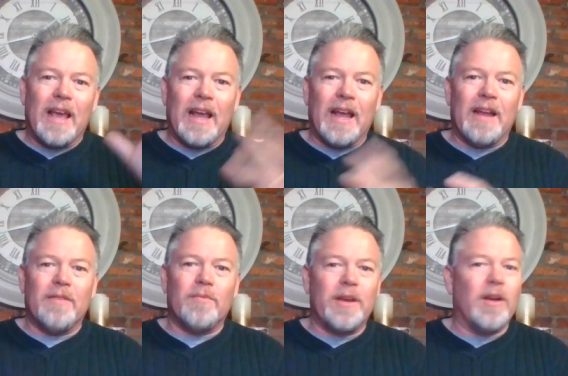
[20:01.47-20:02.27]

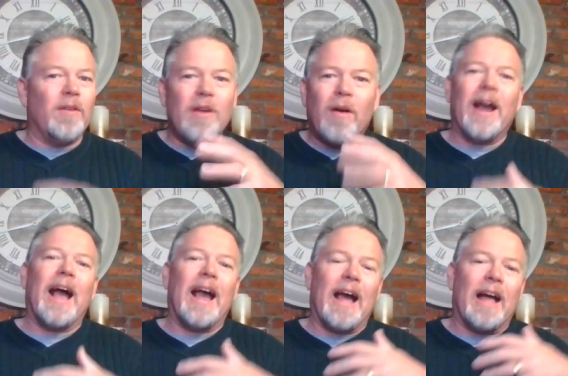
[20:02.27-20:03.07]
and we go, no,
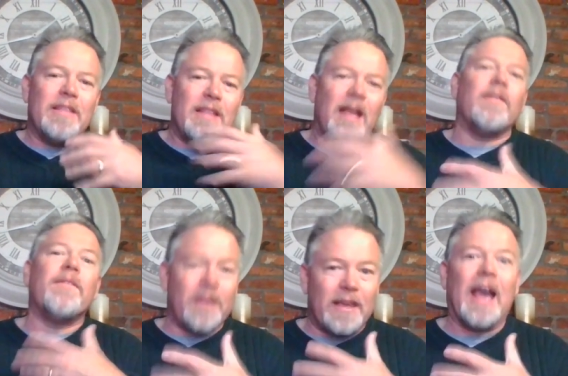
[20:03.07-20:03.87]
I, I will mm-hmm.
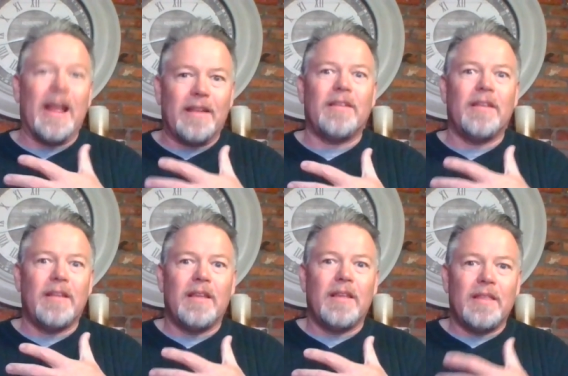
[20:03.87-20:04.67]
never forget
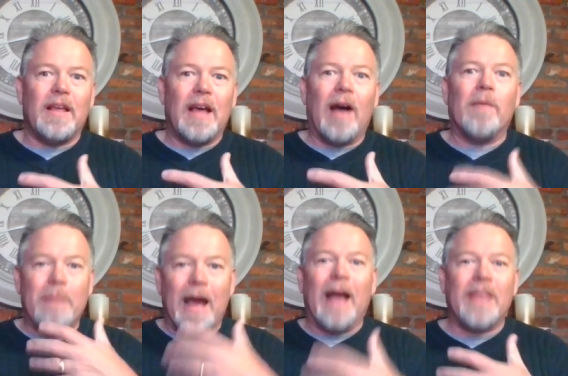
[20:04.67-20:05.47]
how
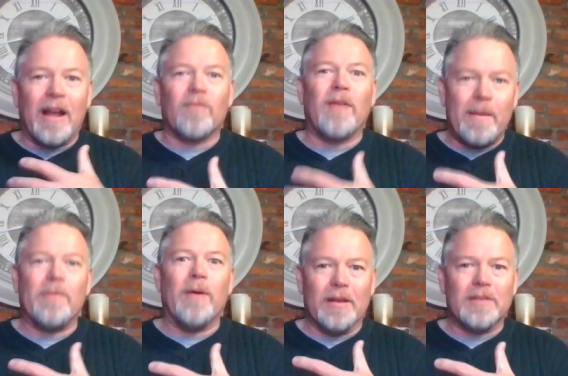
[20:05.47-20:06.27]
bad that
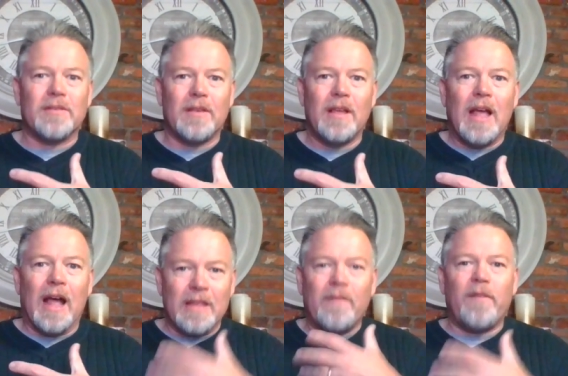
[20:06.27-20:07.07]
rape was.
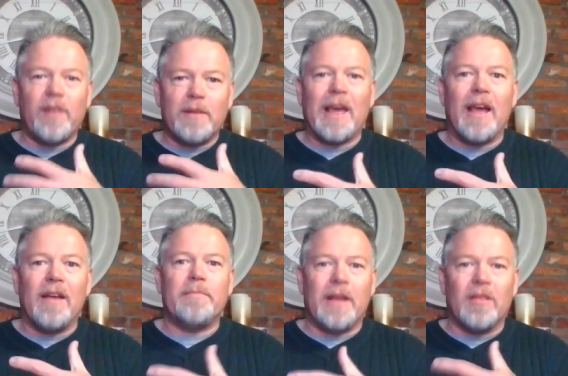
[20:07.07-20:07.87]
I'll never
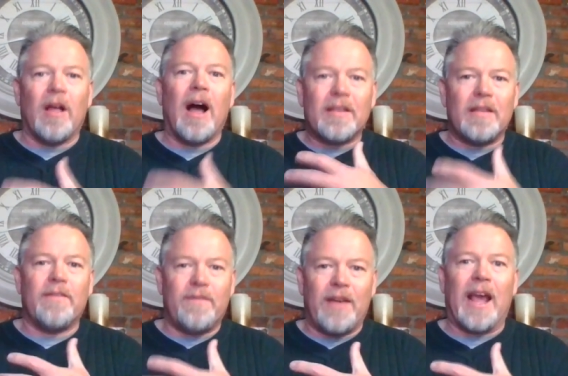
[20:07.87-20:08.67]
forget being locked in
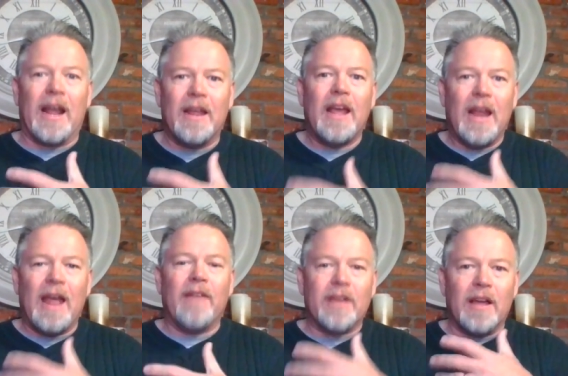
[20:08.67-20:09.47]
right. a van
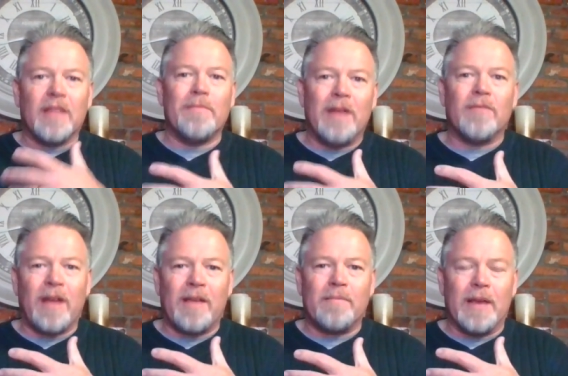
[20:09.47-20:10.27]
and having other men
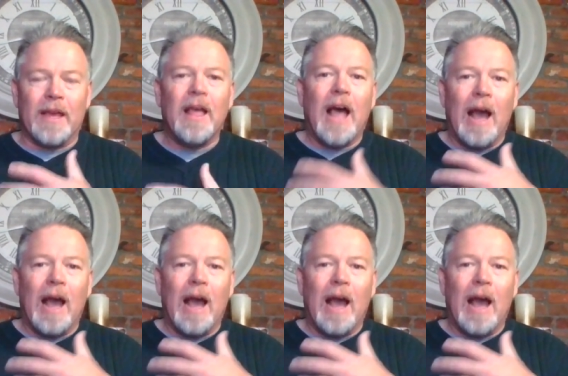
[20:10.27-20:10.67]
rape me.